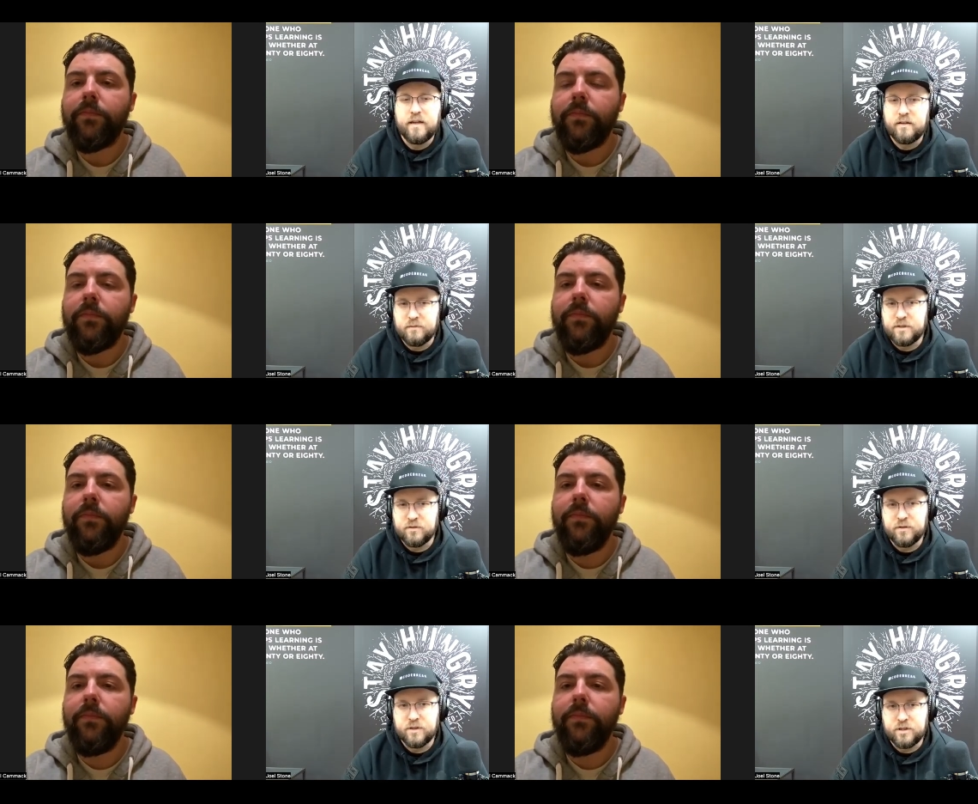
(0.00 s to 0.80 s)
Speaker 1: need to
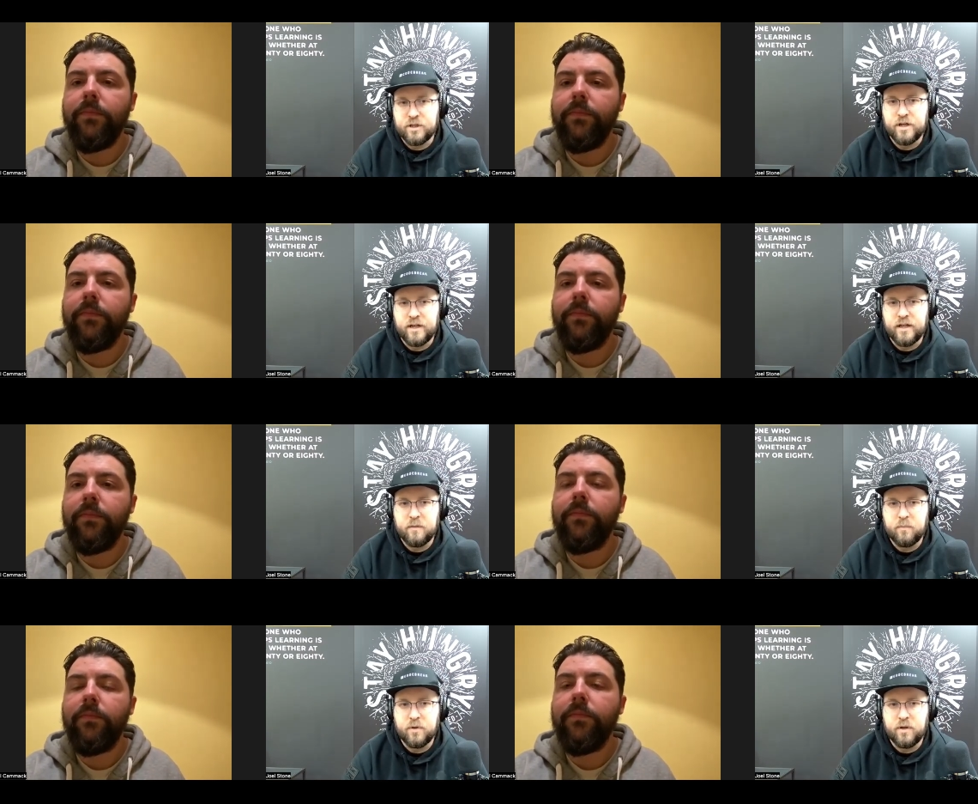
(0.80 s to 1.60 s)
enjoy the
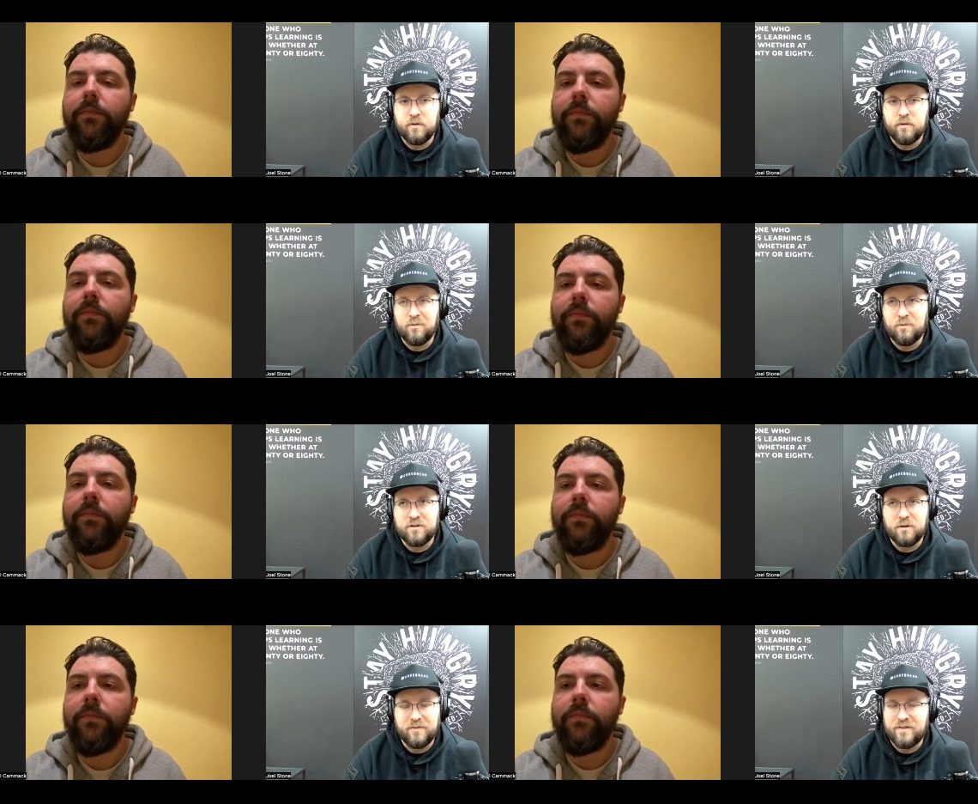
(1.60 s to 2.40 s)
journey, but
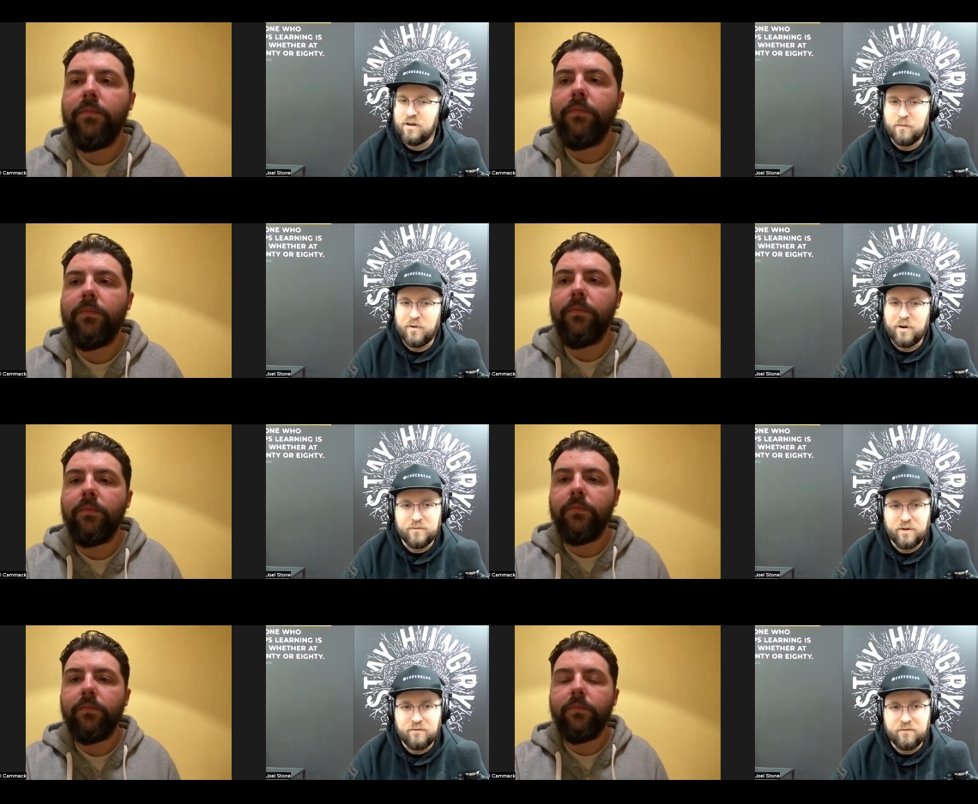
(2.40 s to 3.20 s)
also if it's not
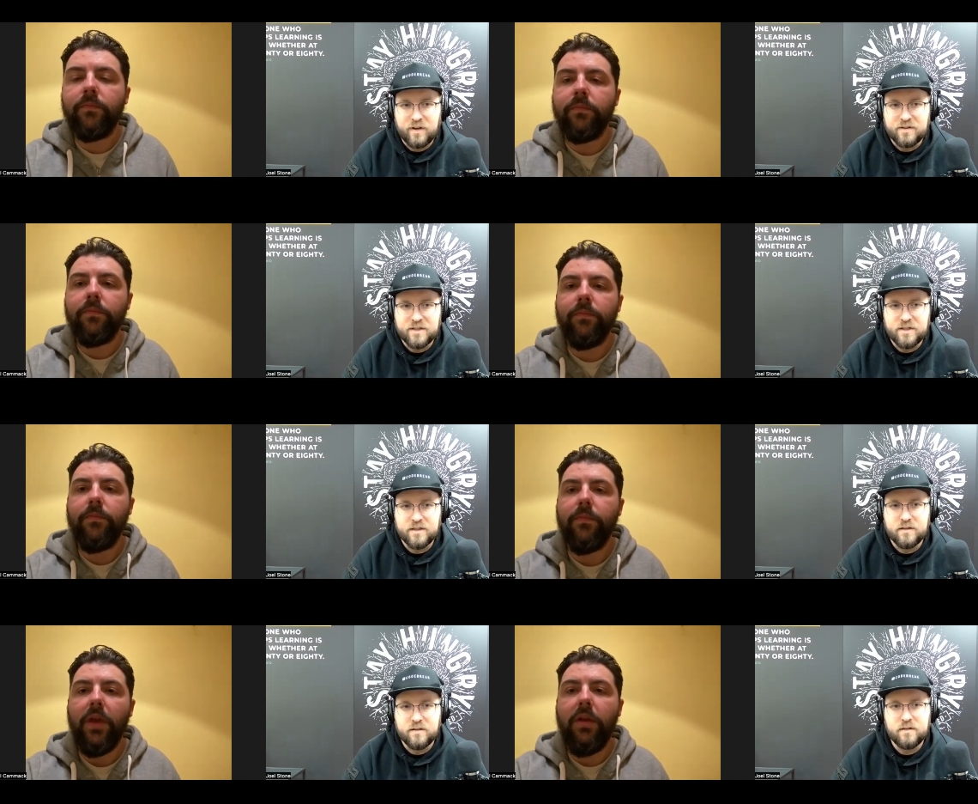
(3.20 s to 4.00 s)
broke, don't fix
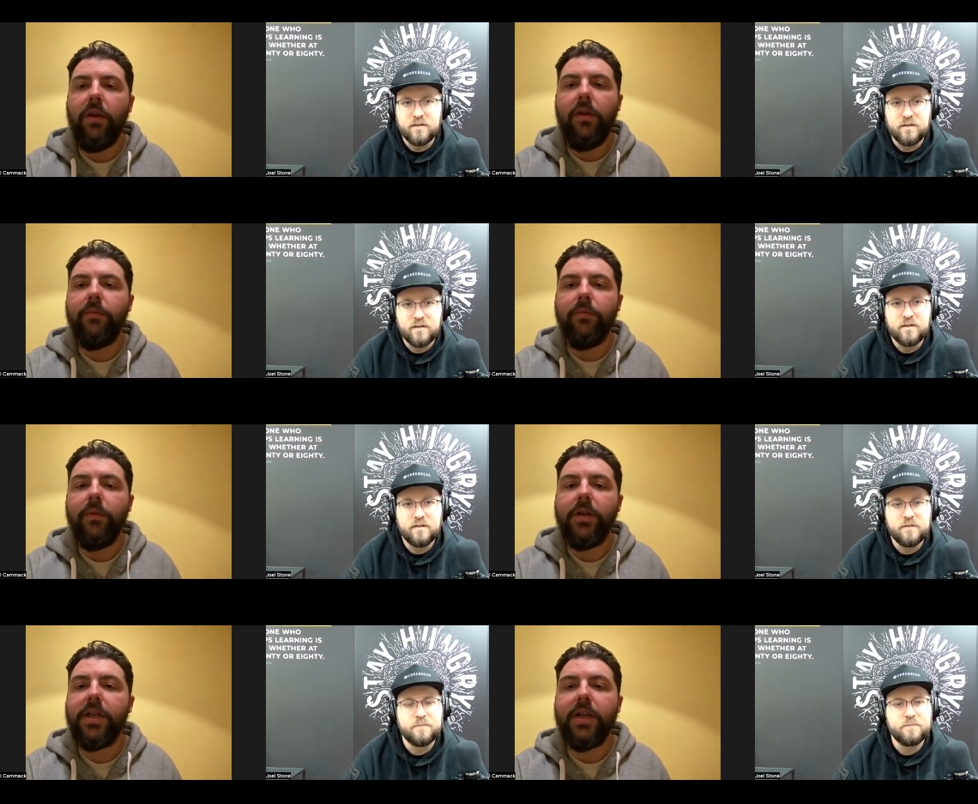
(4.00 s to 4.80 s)
it.
Speaker 2: No,
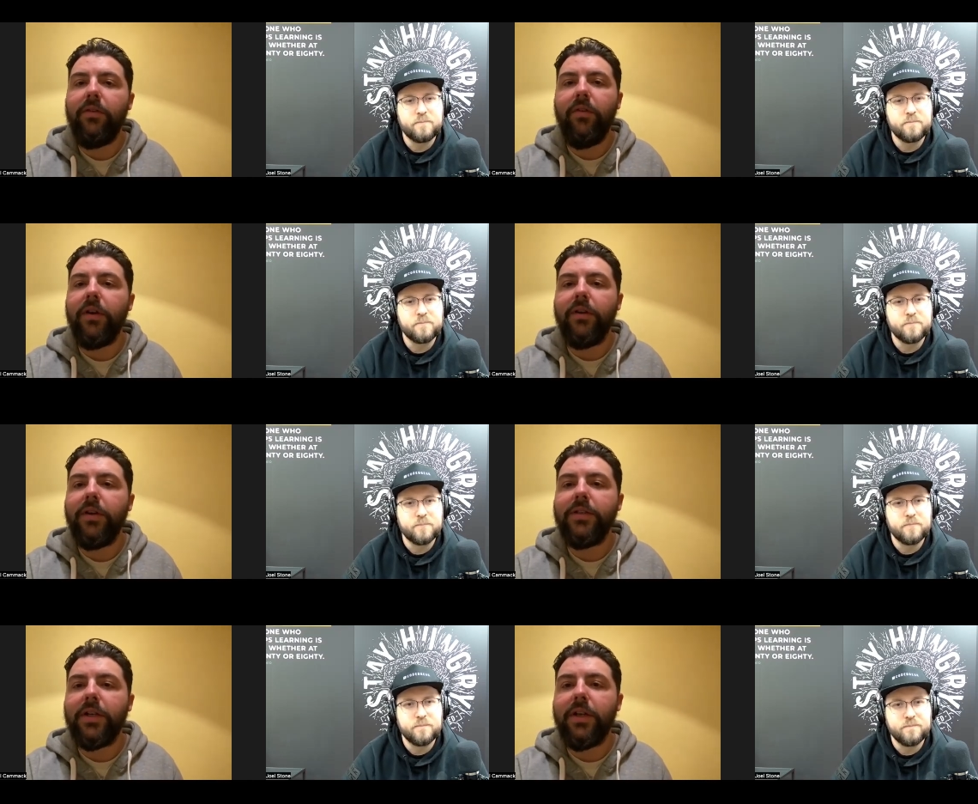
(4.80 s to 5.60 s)
exactly right,
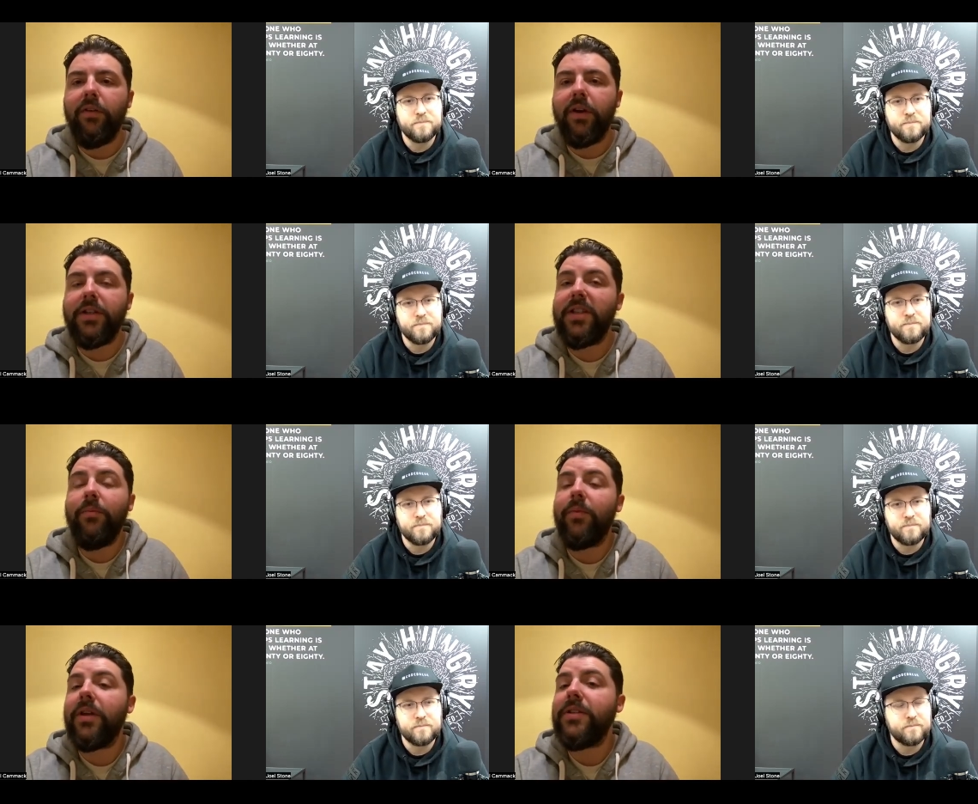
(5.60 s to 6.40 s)
exactly right. Because
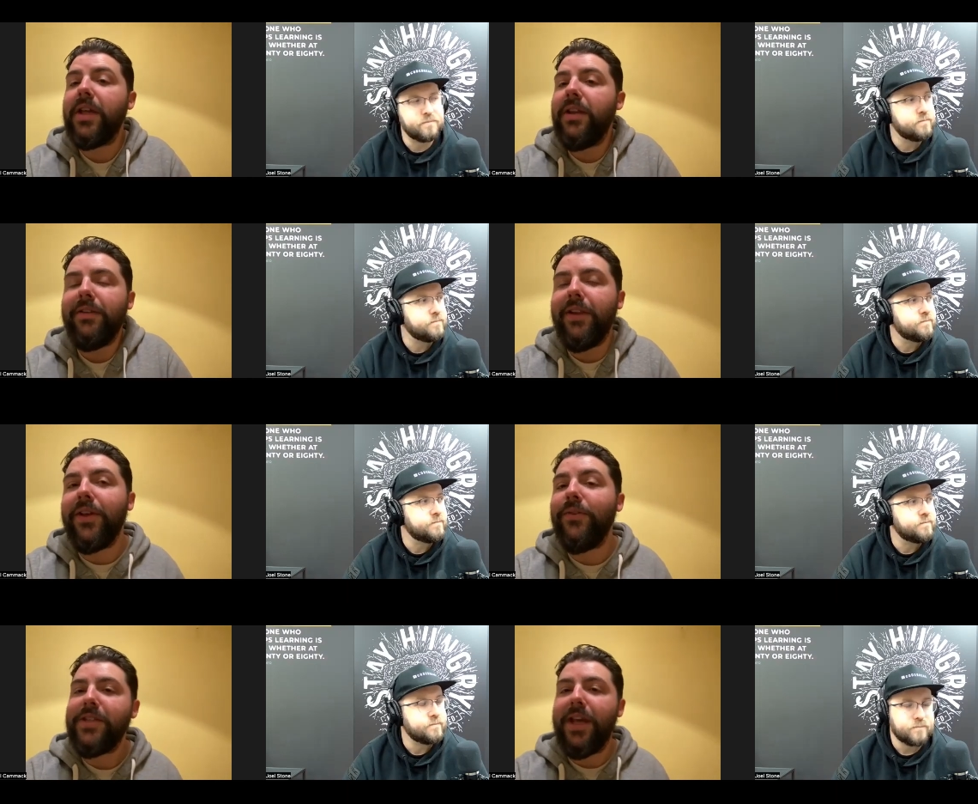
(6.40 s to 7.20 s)
then, because then,
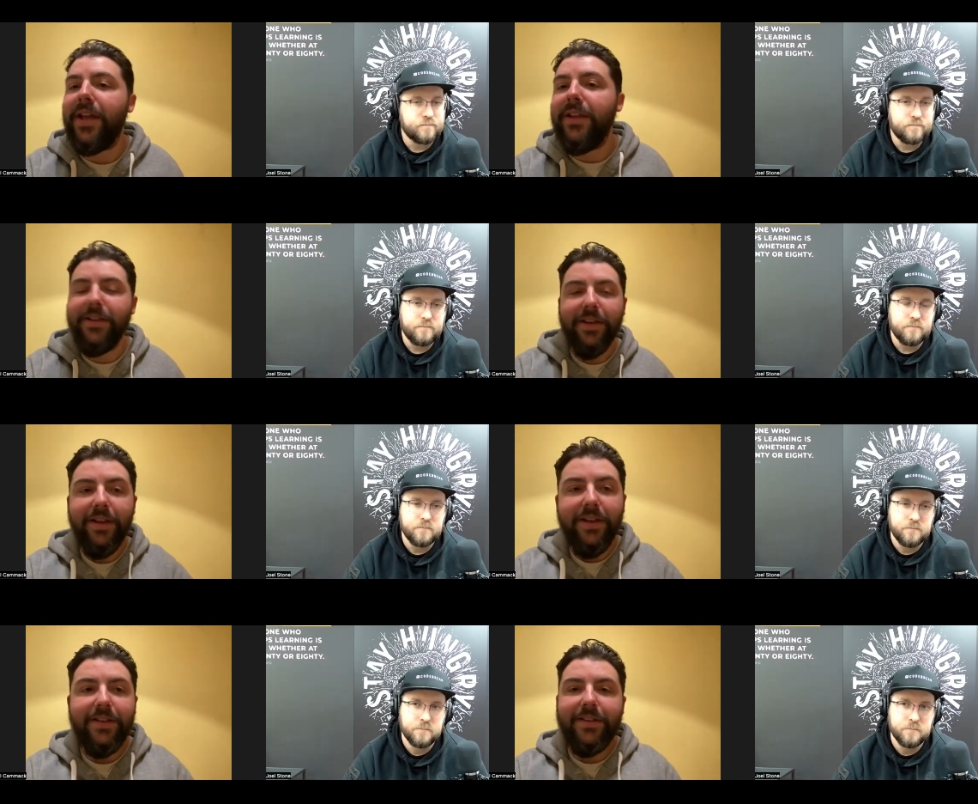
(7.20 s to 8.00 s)
like you said,
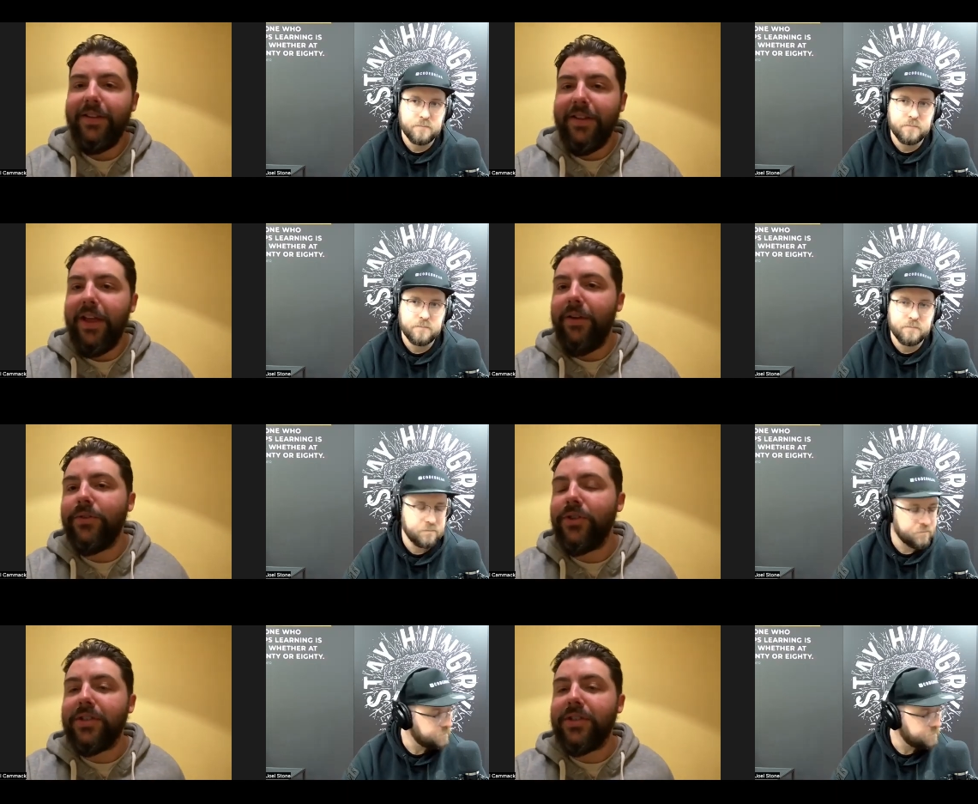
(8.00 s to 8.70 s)
it'll